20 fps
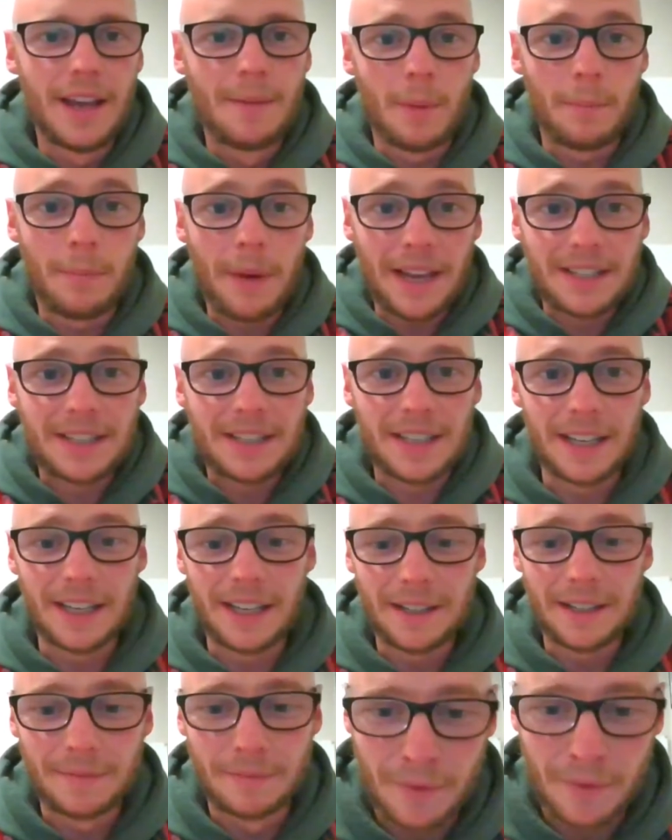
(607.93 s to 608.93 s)
But
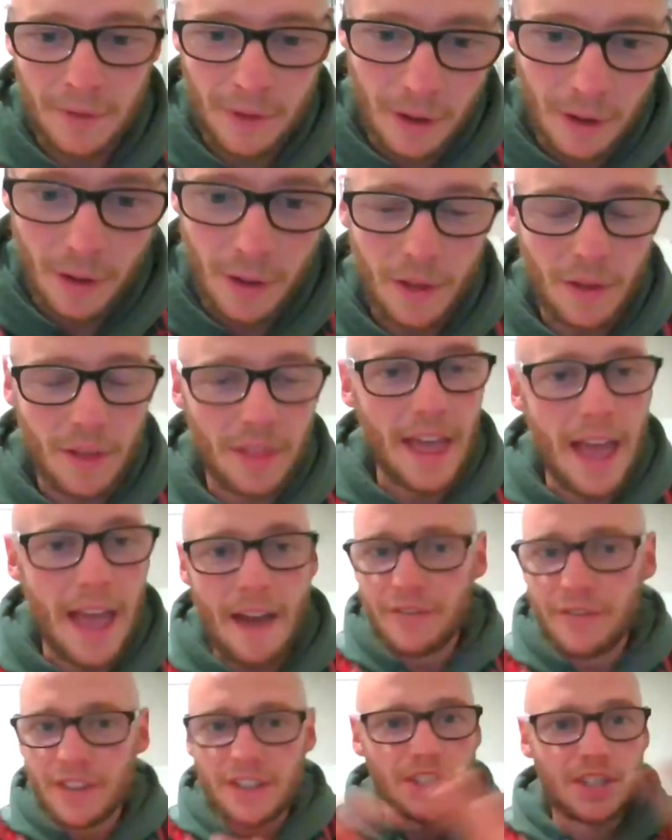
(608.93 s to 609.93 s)
basically,
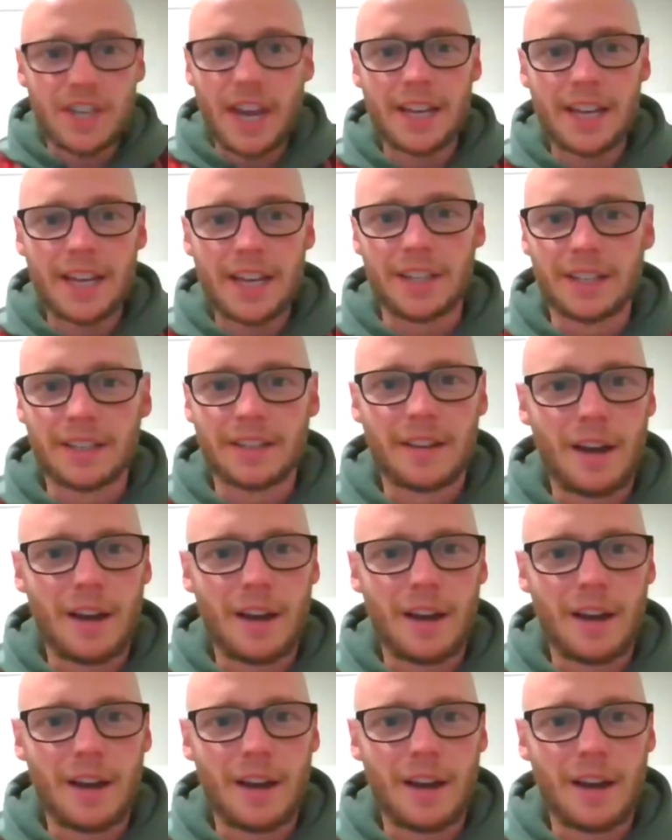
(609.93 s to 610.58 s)
everything's changing.